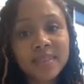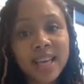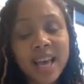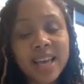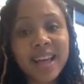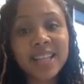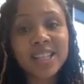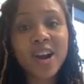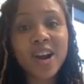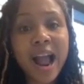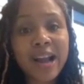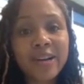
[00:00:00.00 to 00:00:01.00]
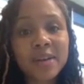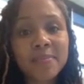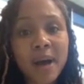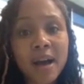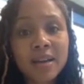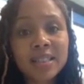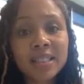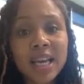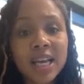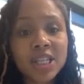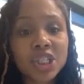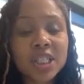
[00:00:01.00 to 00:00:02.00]
That's our hiring box.
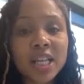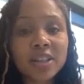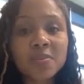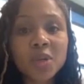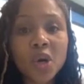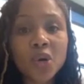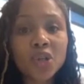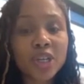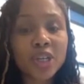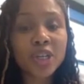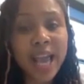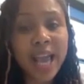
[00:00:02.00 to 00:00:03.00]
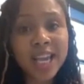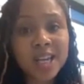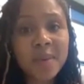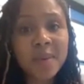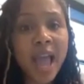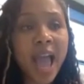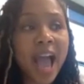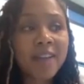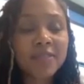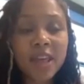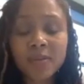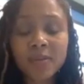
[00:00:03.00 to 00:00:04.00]
Just let them know your name, have
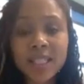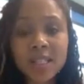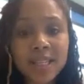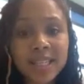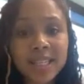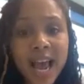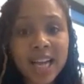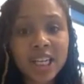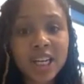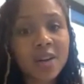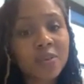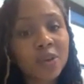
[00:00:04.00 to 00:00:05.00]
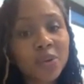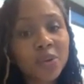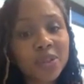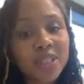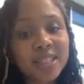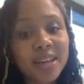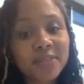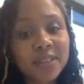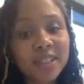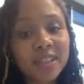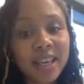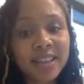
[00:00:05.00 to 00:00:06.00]
that resume attached, and our recruiters can
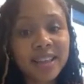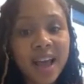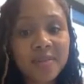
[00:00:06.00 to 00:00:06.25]
definitely look at that.